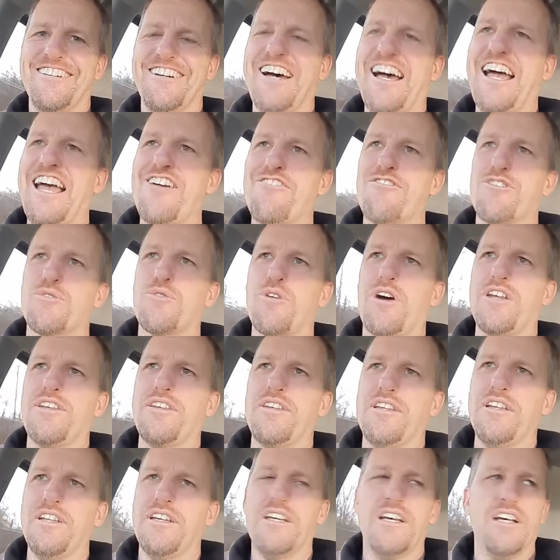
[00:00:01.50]
Hi,
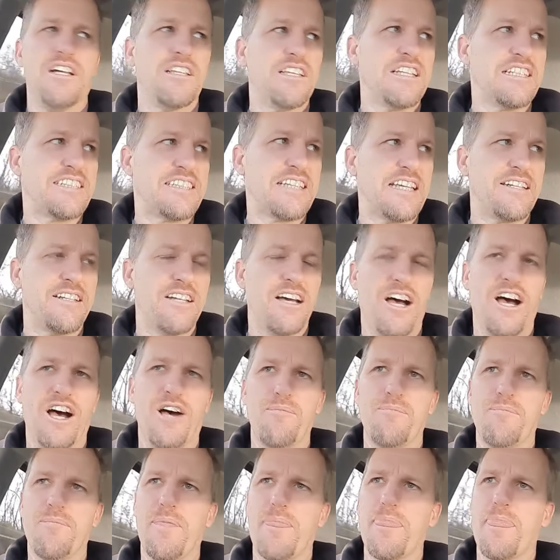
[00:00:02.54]
everyone. Listen,
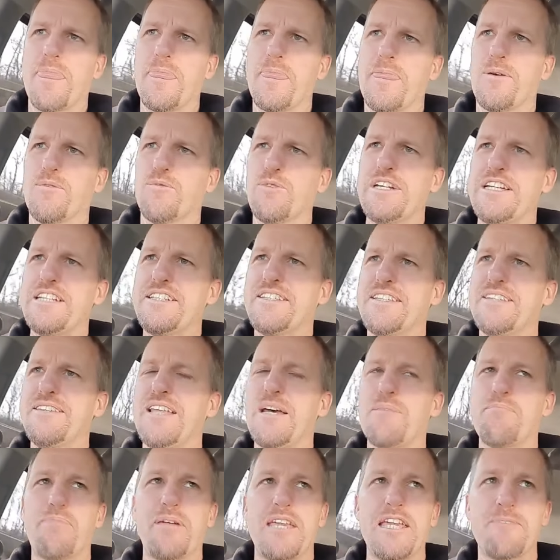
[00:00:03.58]
um, the reason
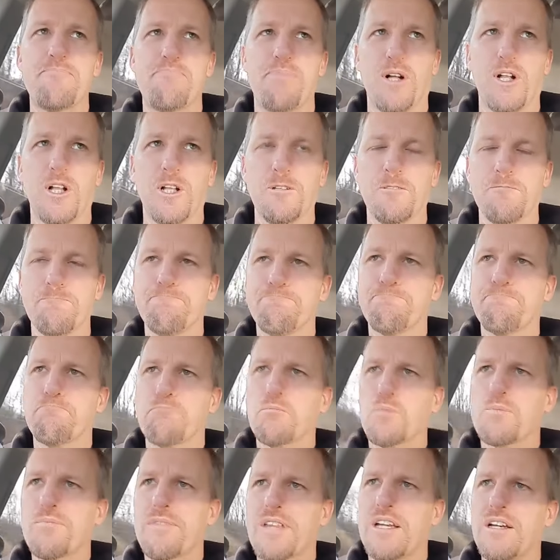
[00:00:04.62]
that people
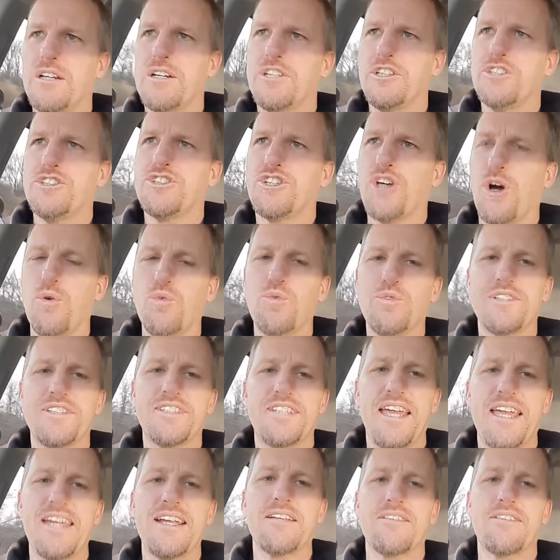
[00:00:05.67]
don't
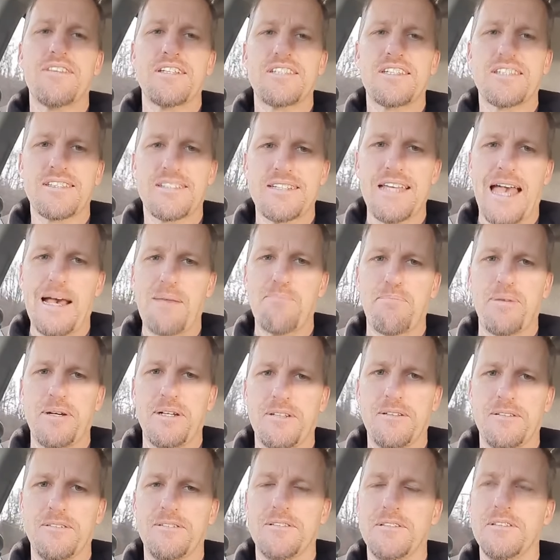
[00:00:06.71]
take the step
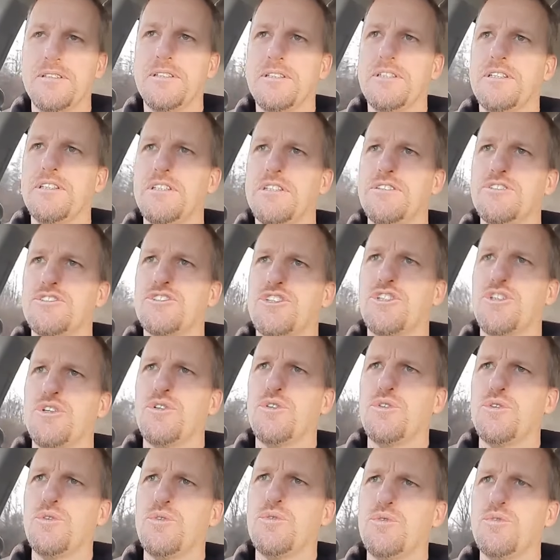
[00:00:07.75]

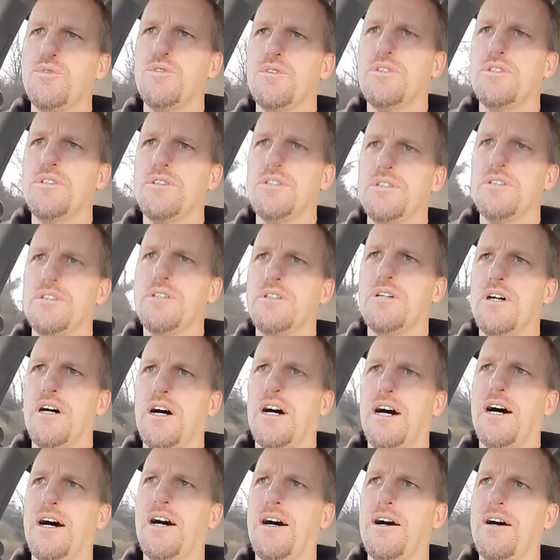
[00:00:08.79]
to
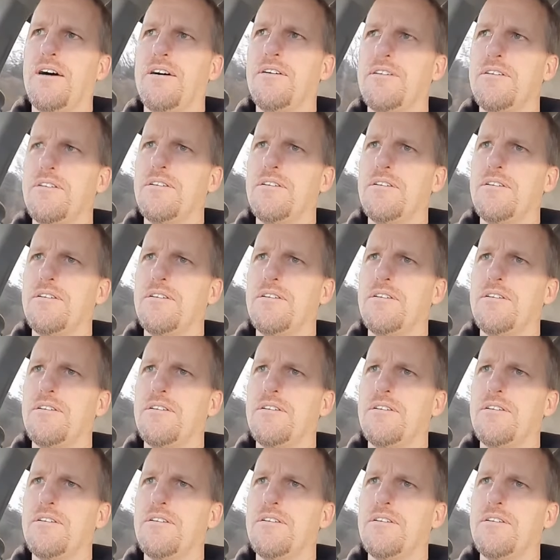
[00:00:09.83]
uh,